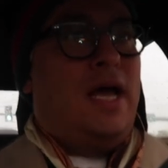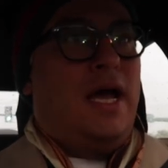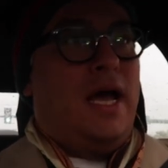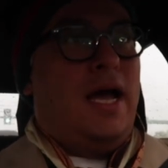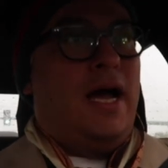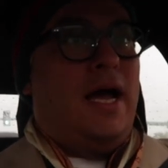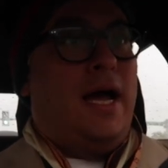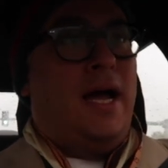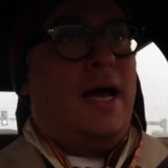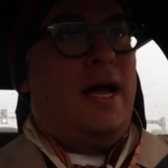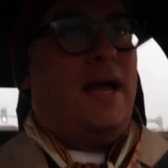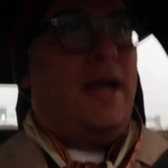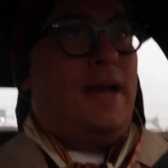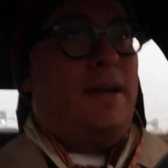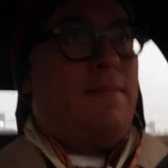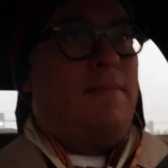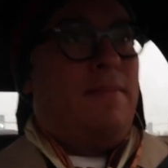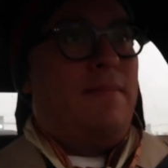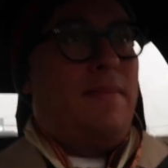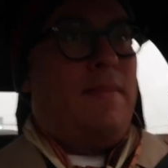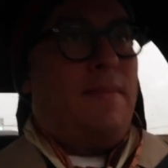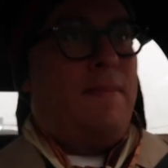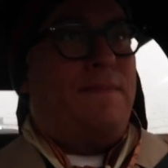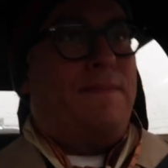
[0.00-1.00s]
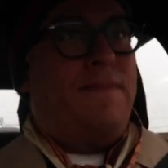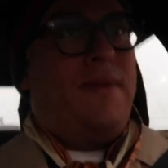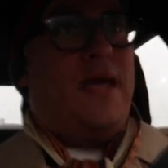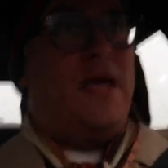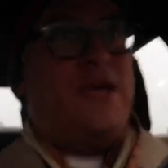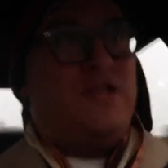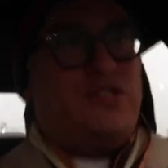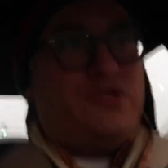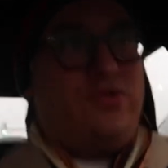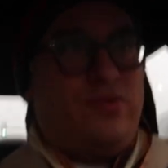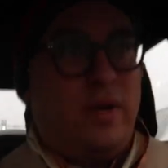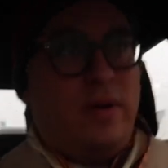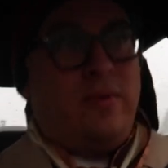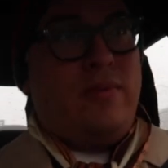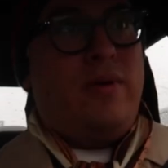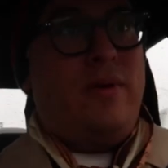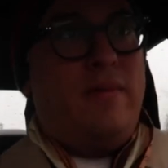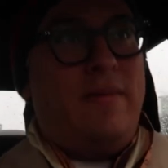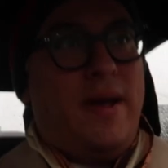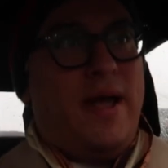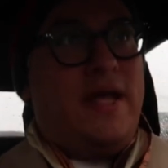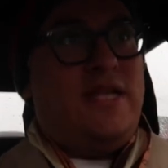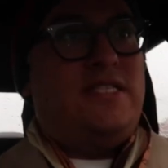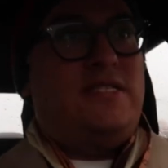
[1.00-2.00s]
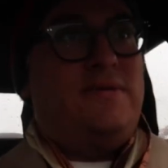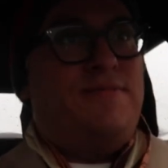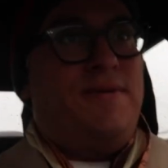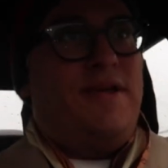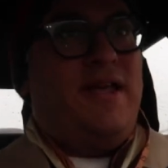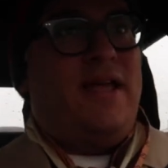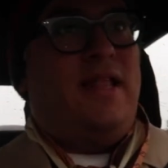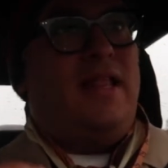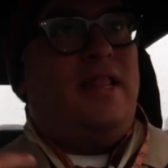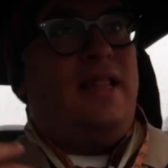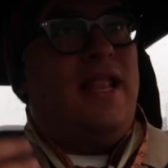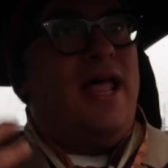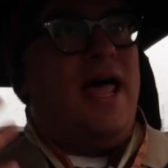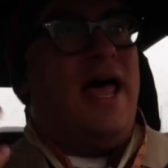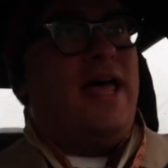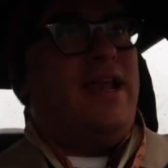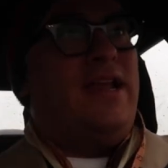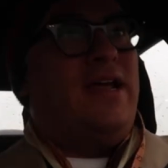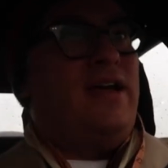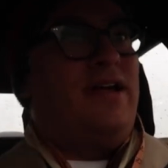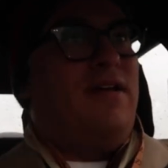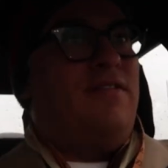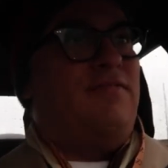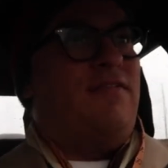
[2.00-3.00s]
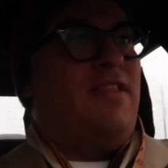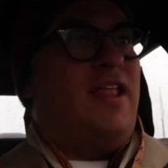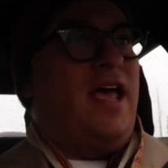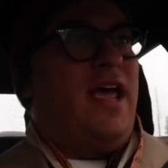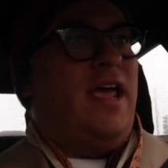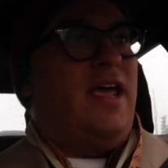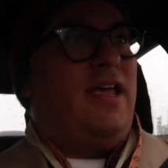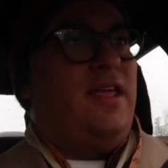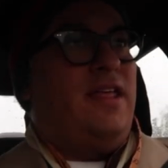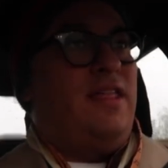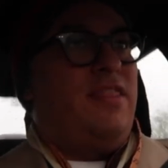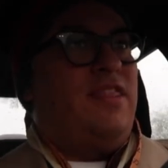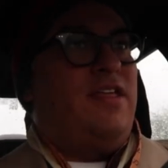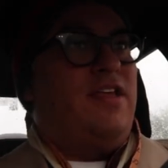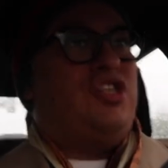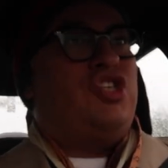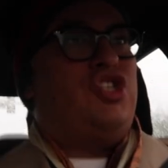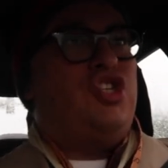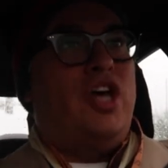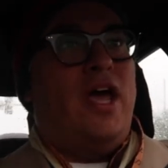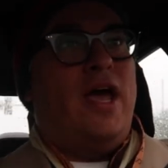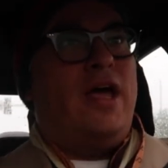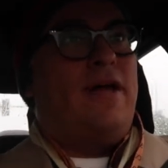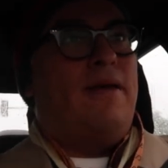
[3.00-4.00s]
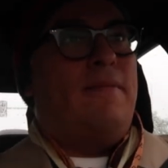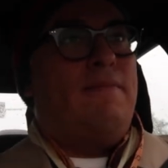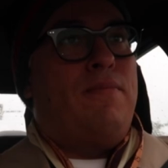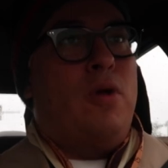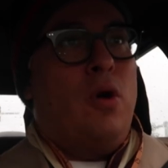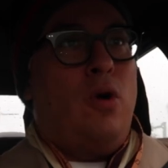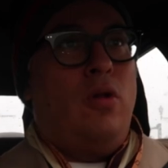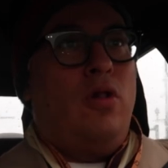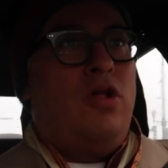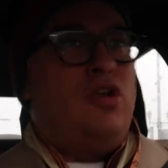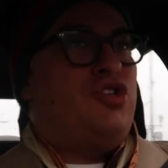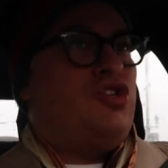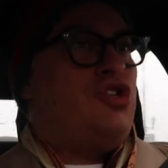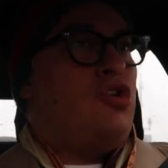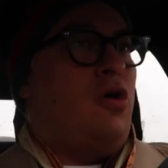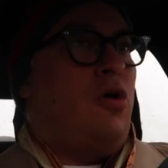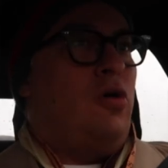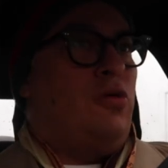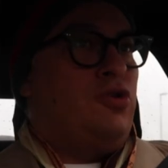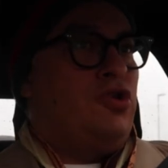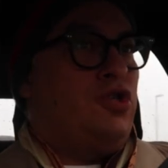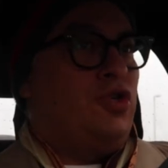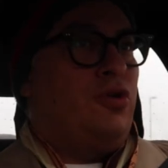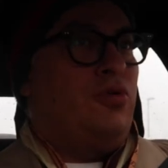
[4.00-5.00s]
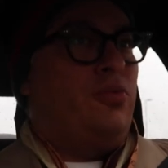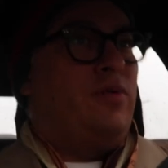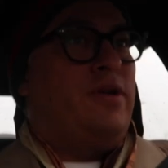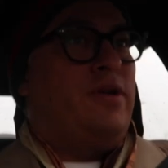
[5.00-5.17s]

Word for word: Um, pastry reminds me a lot of like the Czech Polish culture,